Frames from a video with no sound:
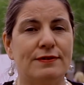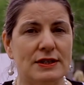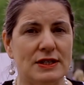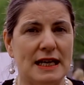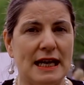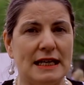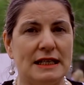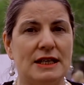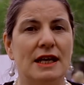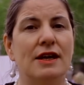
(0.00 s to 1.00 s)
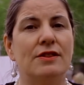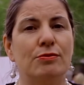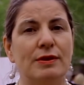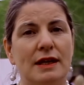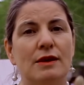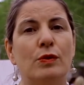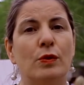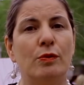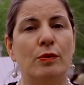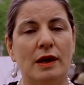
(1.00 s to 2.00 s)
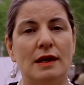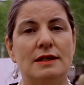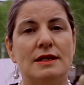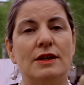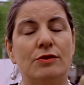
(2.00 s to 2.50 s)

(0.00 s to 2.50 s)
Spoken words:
firsthand the real world,